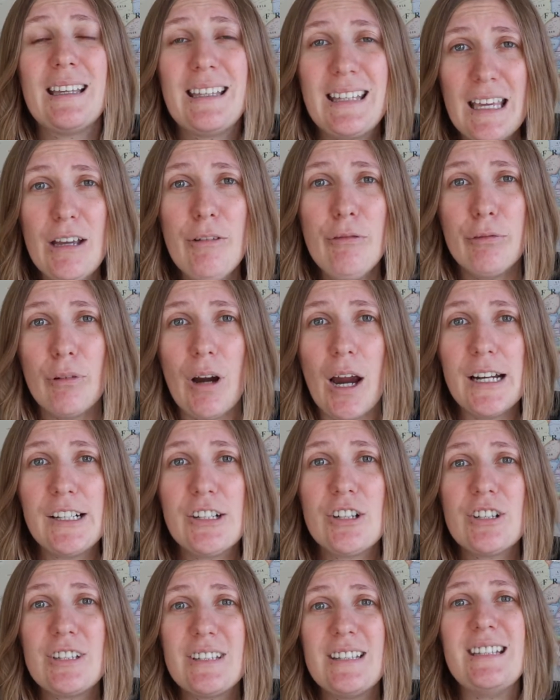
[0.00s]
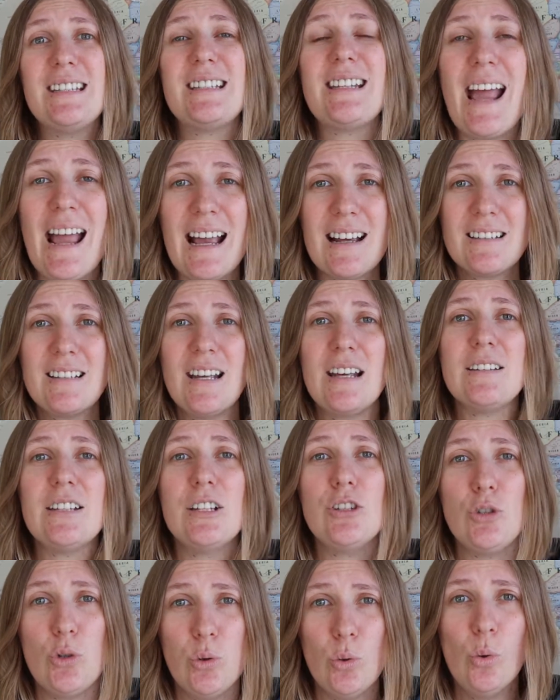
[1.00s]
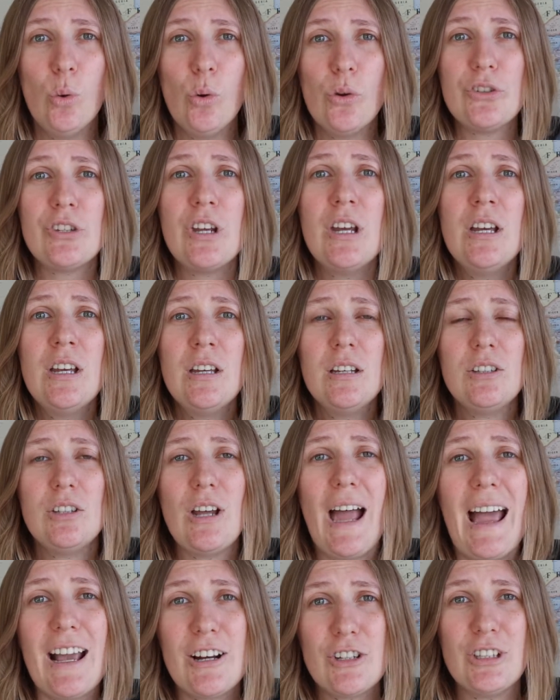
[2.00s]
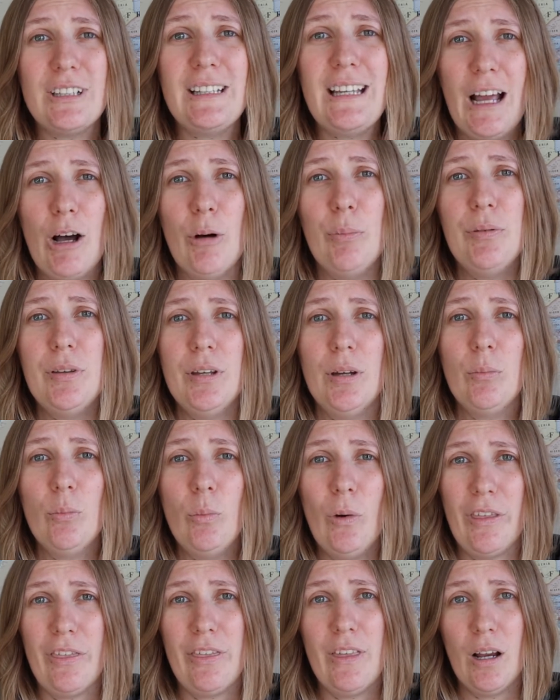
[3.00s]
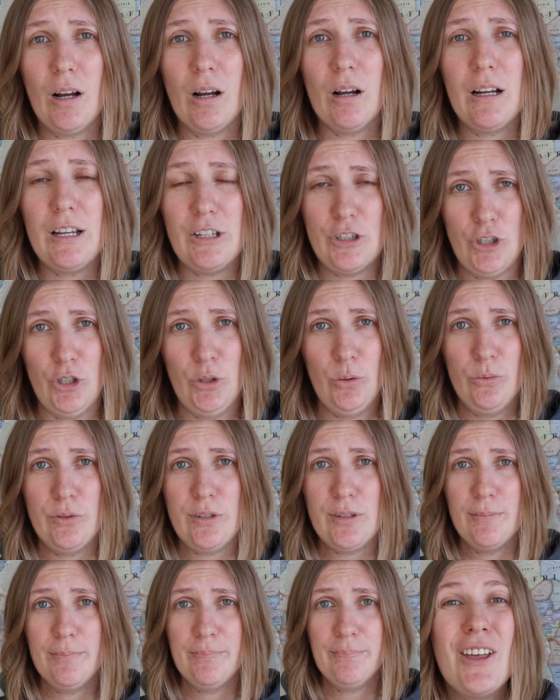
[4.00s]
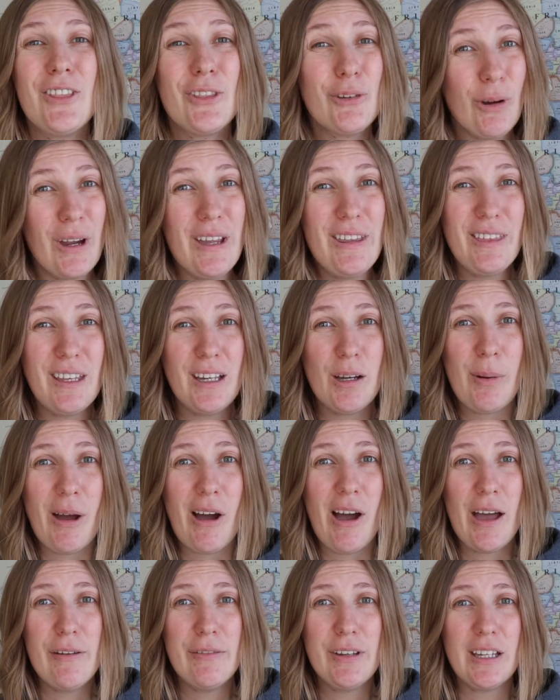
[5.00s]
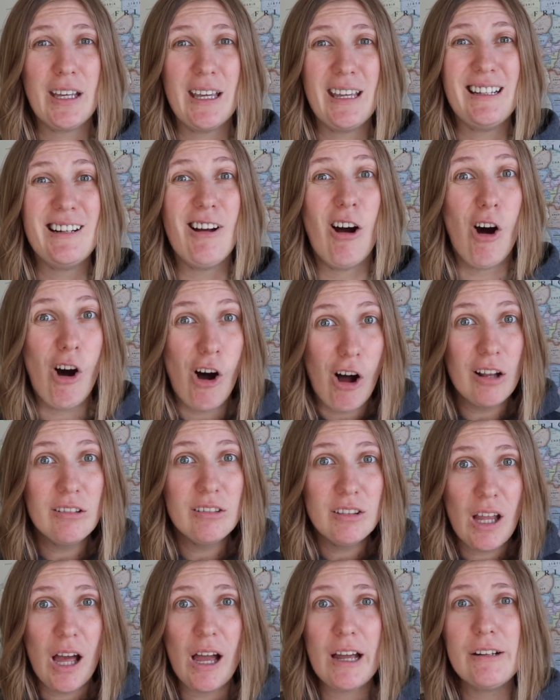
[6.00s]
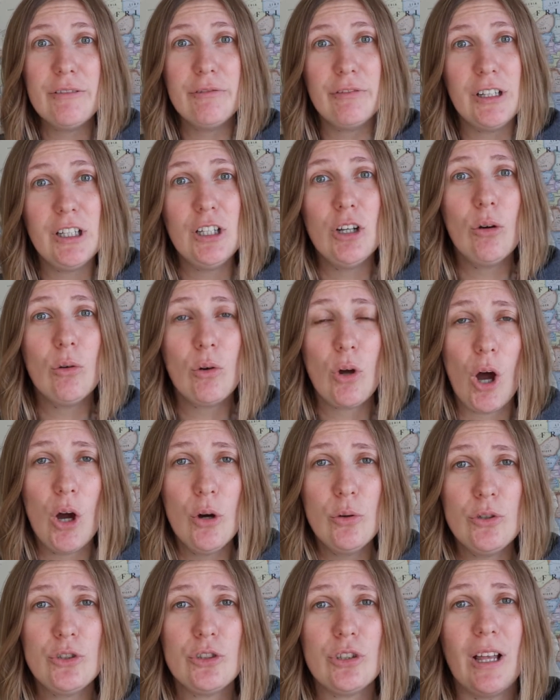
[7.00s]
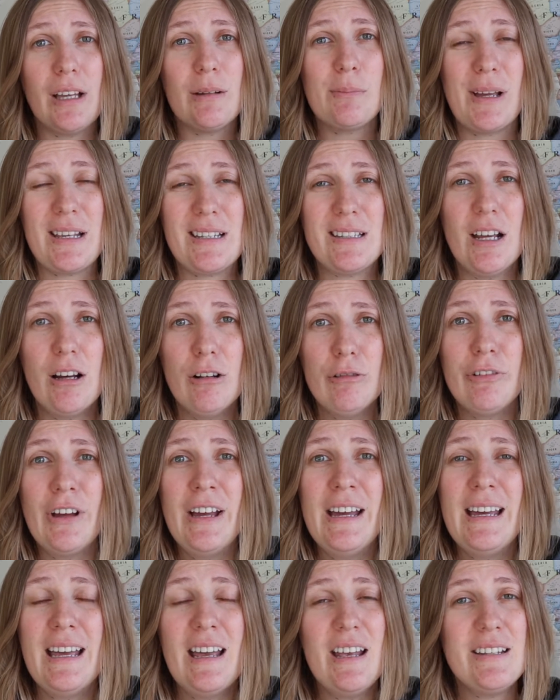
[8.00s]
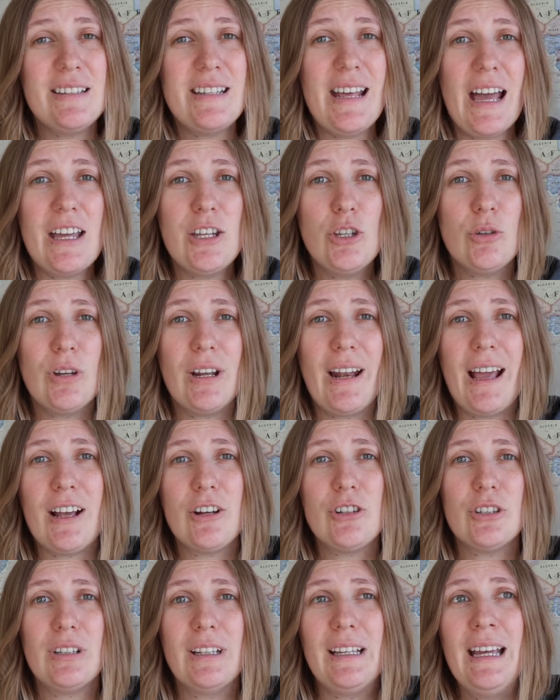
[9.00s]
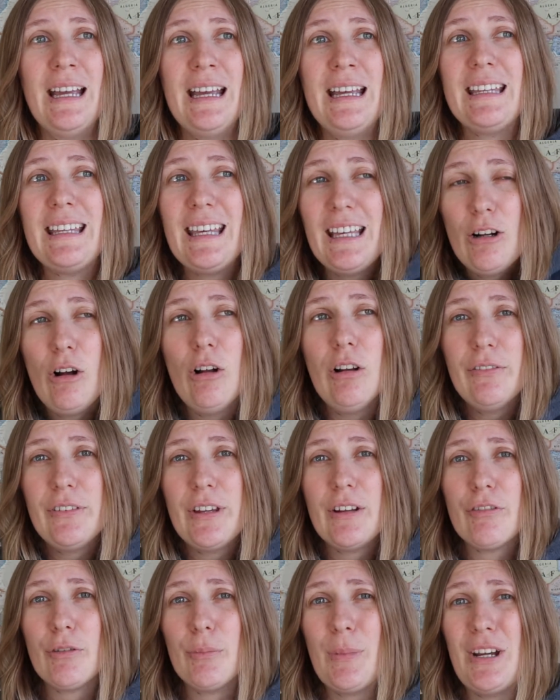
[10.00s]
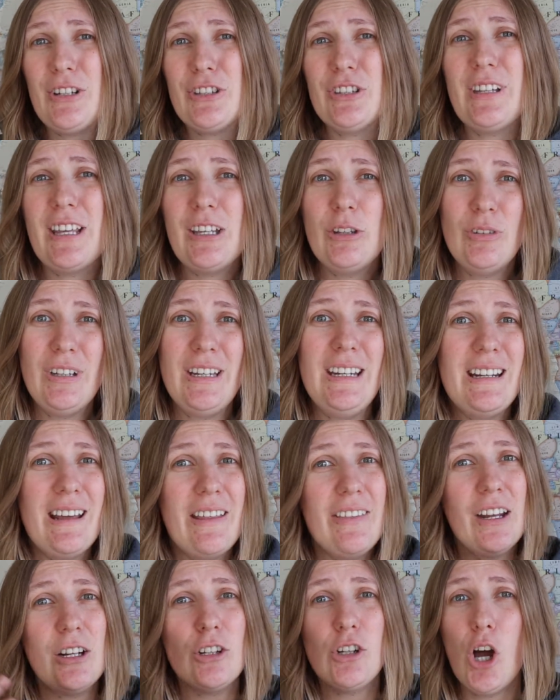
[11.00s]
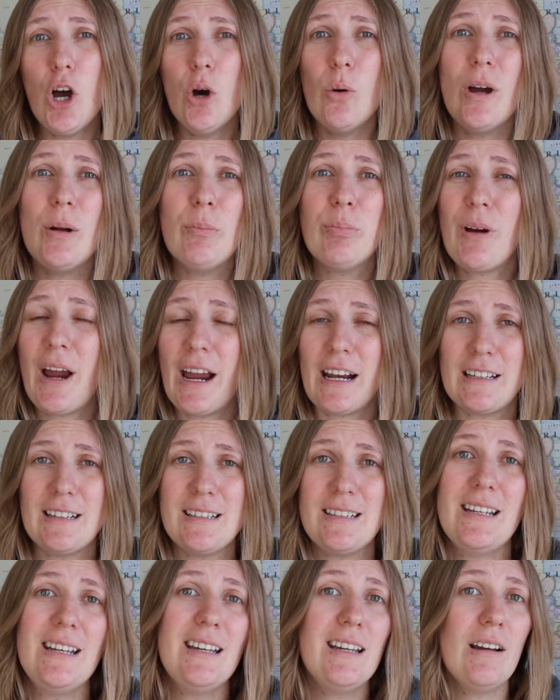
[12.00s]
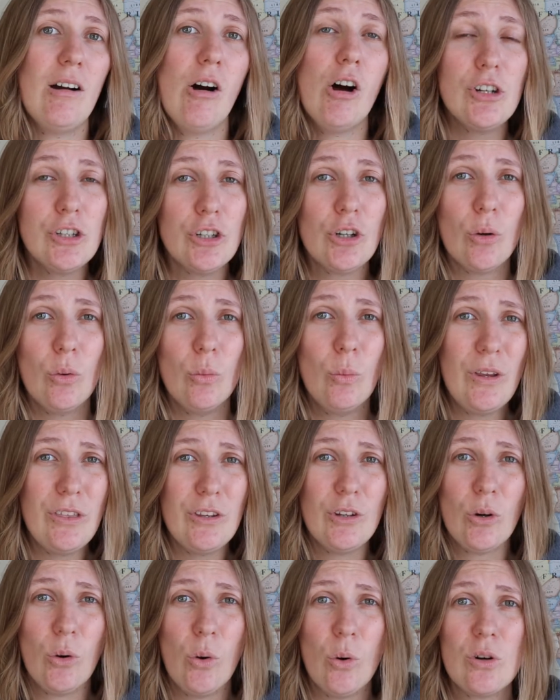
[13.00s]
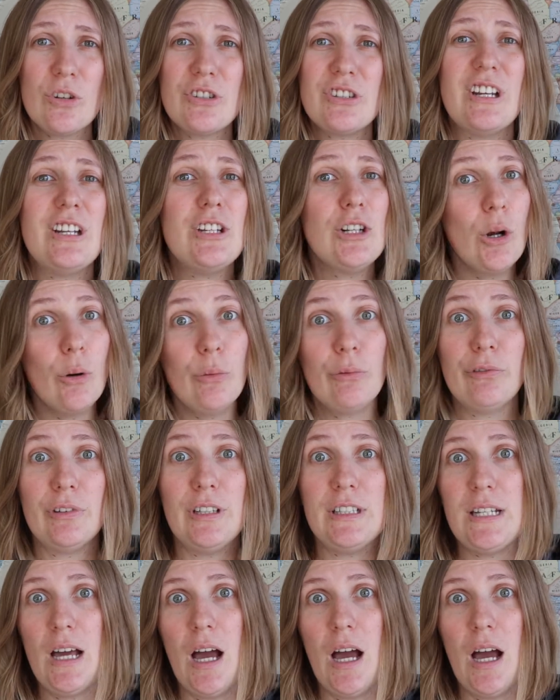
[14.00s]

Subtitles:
give riders this access and tools to actually help them with their issues. The great thing about having an online video coach like myself is that you can actually get all of the information that you need and then go and practice it with your horse in your own free